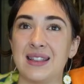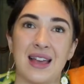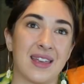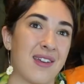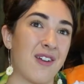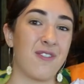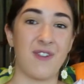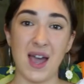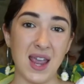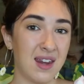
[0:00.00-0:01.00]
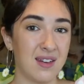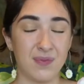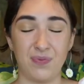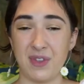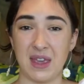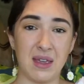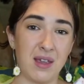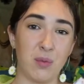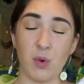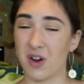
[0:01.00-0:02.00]
Like, they're fine,
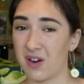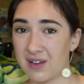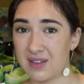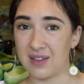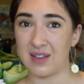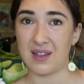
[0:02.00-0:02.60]
they work.